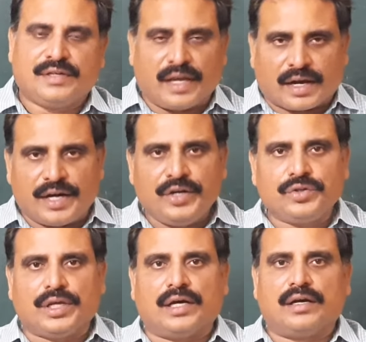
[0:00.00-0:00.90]
According to
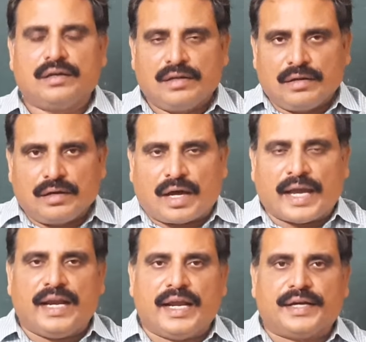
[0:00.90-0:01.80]
the
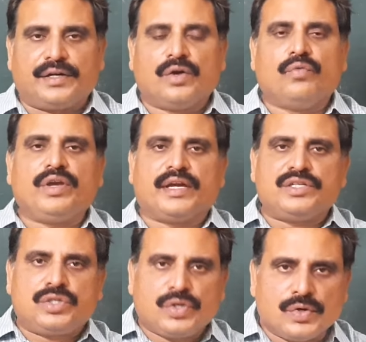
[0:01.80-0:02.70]
eyelet, we
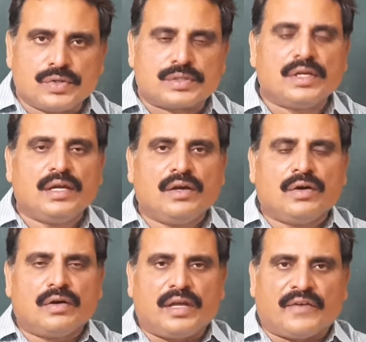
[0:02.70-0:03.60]
can choose
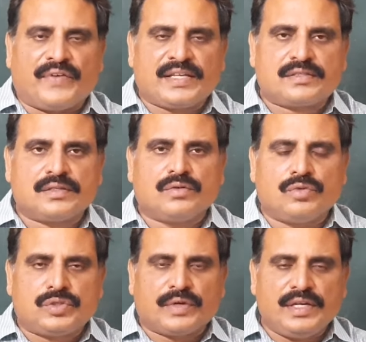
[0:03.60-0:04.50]
fx,
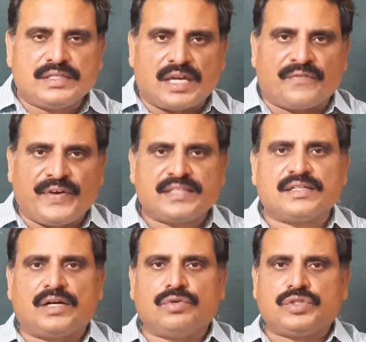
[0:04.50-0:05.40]
which one is
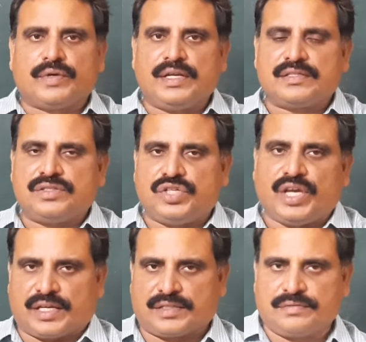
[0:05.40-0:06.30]
fx and which one is
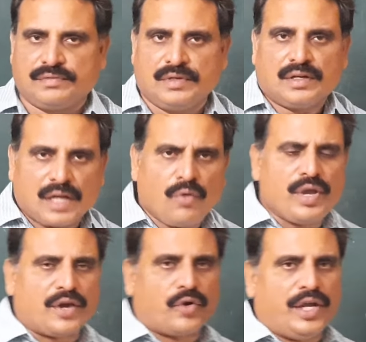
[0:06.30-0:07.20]
gx. Now we
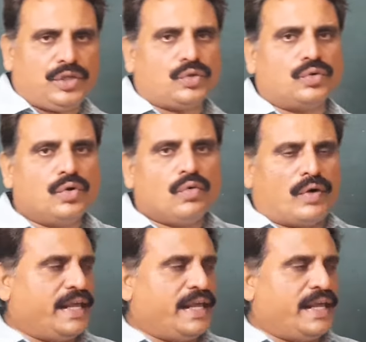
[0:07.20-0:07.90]
are going to one